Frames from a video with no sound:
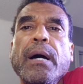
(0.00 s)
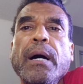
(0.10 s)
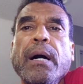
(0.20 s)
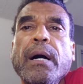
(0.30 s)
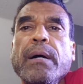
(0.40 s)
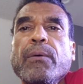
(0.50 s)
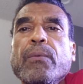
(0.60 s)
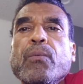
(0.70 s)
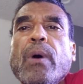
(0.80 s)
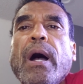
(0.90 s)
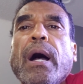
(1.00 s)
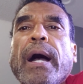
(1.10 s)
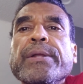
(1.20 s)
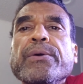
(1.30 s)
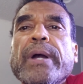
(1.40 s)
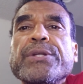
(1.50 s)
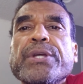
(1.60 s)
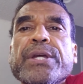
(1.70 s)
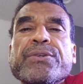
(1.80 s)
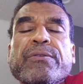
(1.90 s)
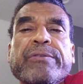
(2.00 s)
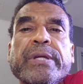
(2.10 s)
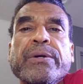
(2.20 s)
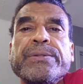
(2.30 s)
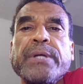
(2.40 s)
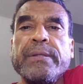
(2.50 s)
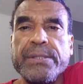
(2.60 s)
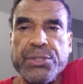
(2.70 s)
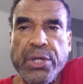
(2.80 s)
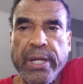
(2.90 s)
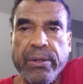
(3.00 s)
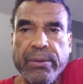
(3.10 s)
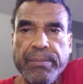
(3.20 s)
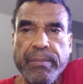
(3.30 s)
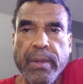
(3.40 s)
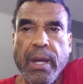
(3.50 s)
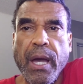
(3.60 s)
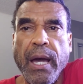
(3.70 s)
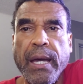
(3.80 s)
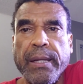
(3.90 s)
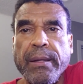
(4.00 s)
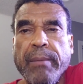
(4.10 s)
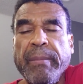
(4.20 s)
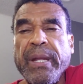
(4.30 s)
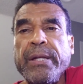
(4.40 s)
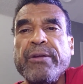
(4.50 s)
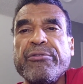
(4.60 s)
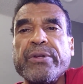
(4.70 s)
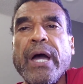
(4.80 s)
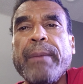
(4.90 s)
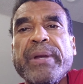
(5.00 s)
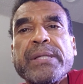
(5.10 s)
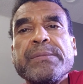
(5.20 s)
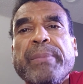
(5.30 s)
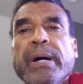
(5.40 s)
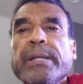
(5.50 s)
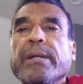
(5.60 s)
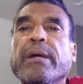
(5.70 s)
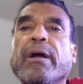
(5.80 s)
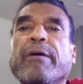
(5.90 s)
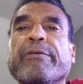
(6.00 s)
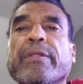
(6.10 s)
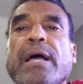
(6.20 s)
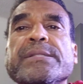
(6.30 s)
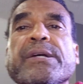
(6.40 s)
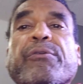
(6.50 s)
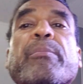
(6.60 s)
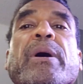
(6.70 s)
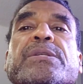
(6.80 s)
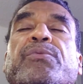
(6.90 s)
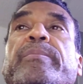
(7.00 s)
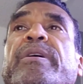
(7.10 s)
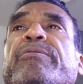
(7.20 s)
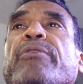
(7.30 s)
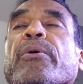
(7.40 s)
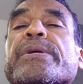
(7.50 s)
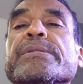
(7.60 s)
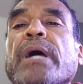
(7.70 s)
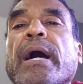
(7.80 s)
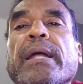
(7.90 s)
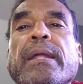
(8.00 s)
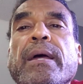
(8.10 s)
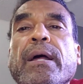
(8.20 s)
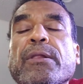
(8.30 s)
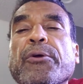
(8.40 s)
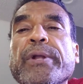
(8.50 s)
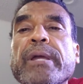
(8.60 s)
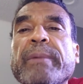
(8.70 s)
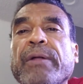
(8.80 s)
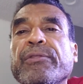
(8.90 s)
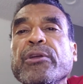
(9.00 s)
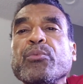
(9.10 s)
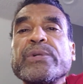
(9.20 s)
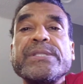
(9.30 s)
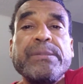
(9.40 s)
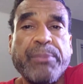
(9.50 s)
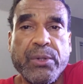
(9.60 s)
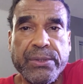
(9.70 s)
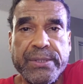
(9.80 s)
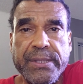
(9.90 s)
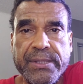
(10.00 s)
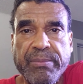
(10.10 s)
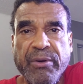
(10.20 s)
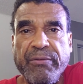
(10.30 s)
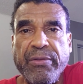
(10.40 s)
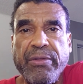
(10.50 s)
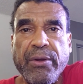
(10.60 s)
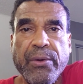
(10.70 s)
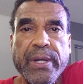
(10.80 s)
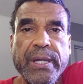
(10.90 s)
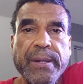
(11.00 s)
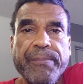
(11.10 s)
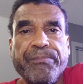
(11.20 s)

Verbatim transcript: Uh, I do educational videos on this channel on many different topics, but for the last several months we've been focused on learning about the reciprocal system of theory.